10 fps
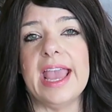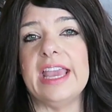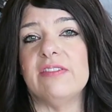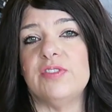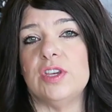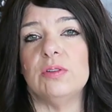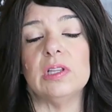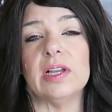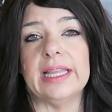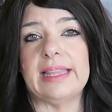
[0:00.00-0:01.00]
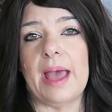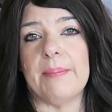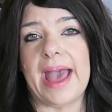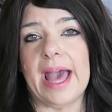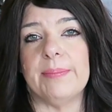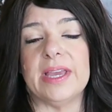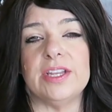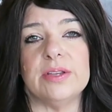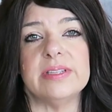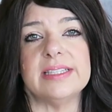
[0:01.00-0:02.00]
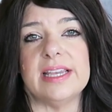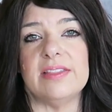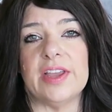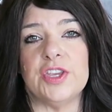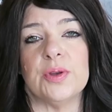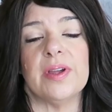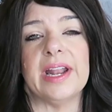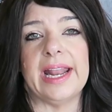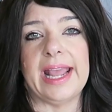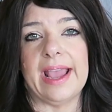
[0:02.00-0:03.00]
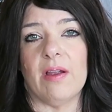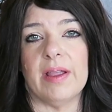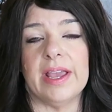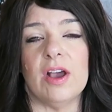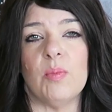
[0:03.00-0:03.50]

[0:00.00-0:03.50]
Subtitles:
If you look at that map and you see that you're in an area